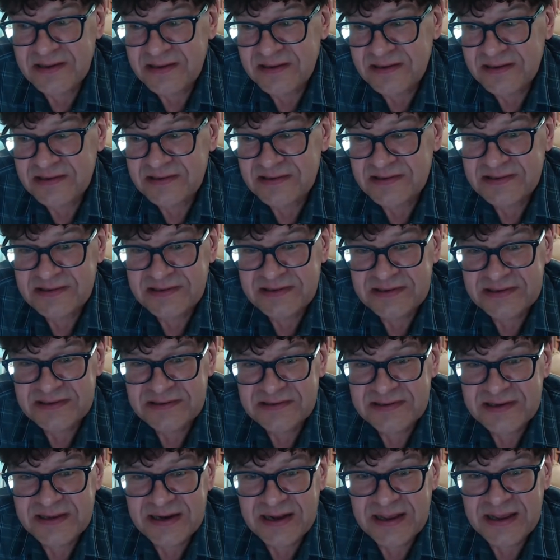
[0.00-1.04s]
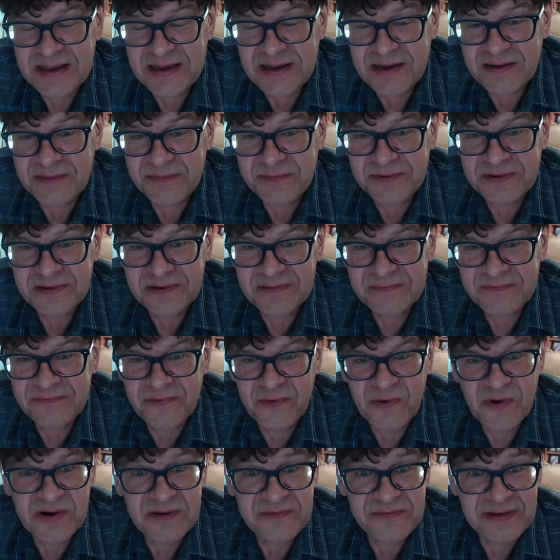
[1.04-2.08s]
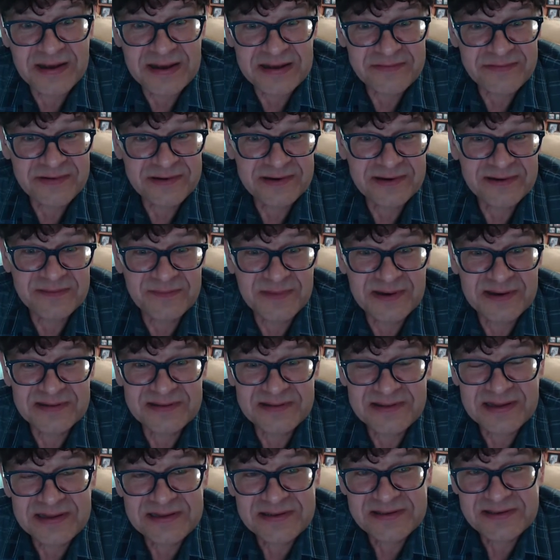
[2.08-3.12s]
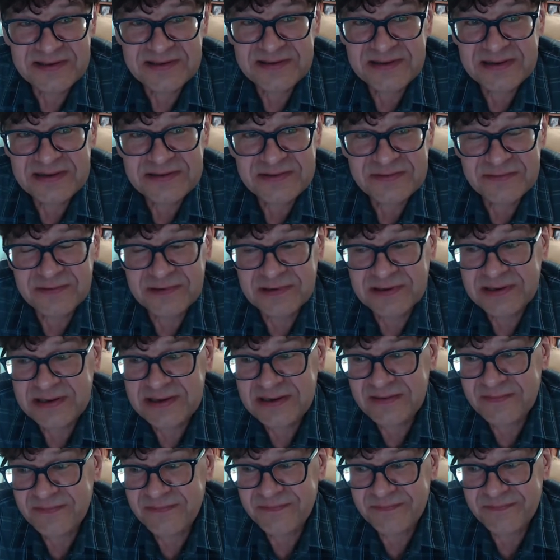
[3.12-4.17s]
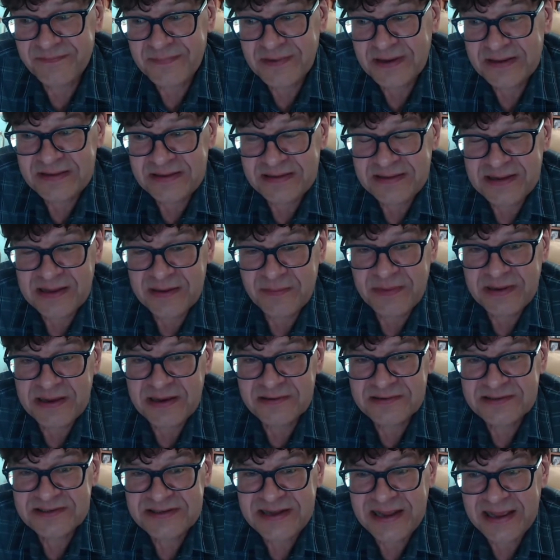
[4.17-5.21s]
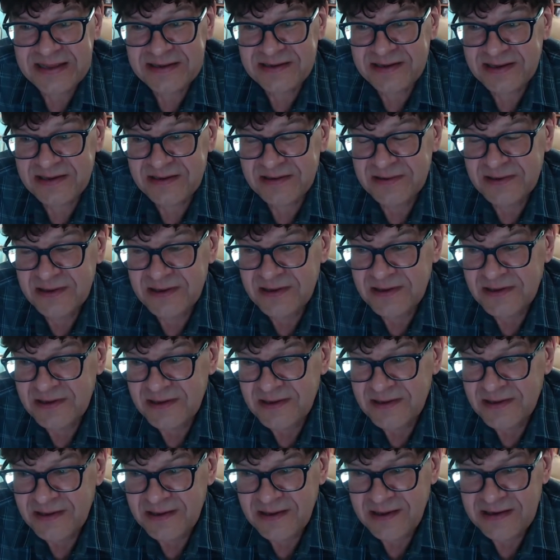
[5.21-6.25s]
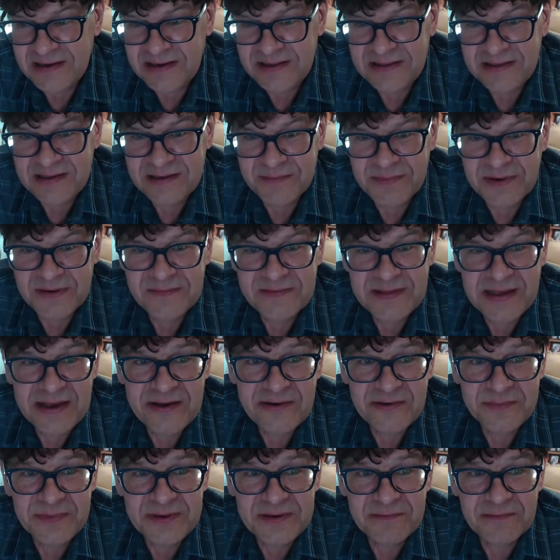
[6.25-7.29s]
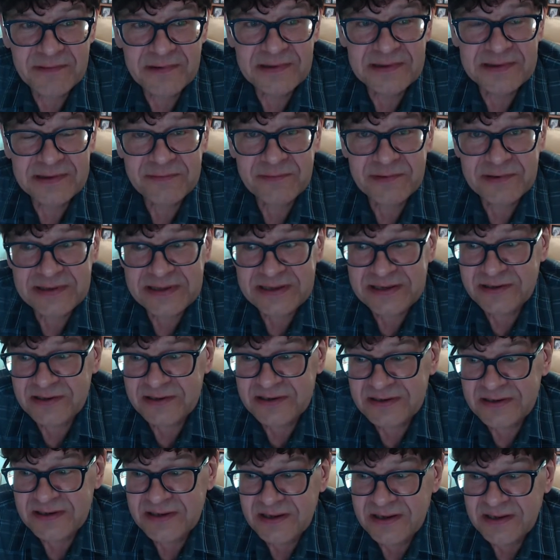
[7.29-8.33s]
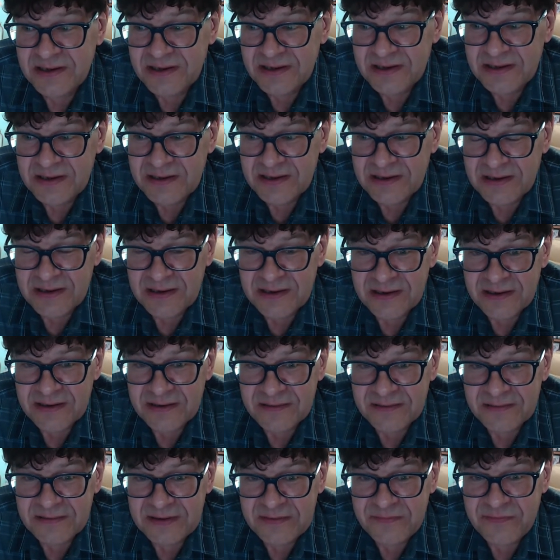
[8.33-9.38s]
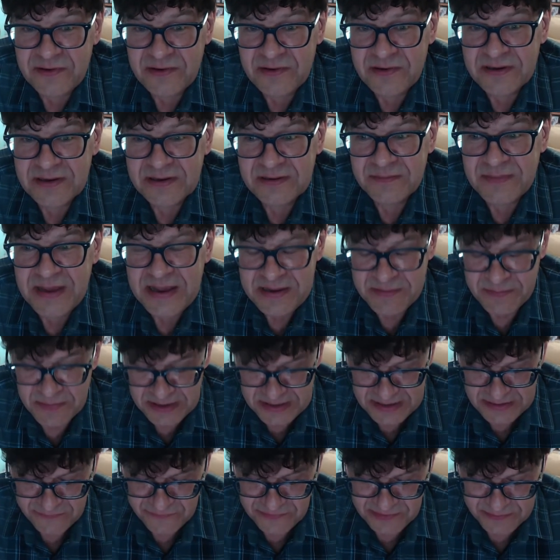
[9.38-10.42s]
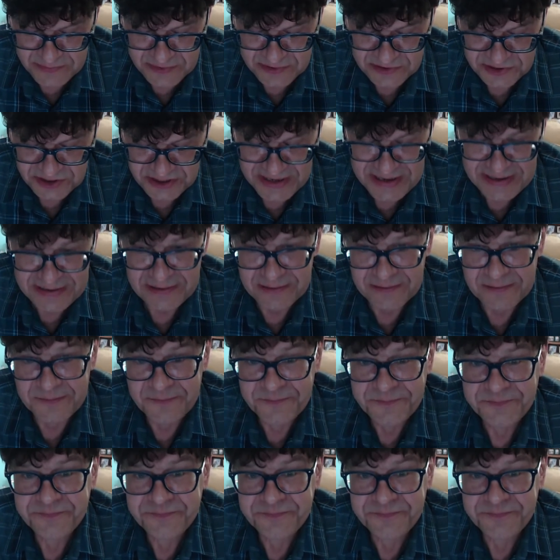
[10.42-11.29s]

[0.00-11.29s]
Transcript: is is going to help, or four or five hundred a month. That's that's really, I think that'd be outstanding. Anything above that would be really, really good uh, if you can make money from your channel.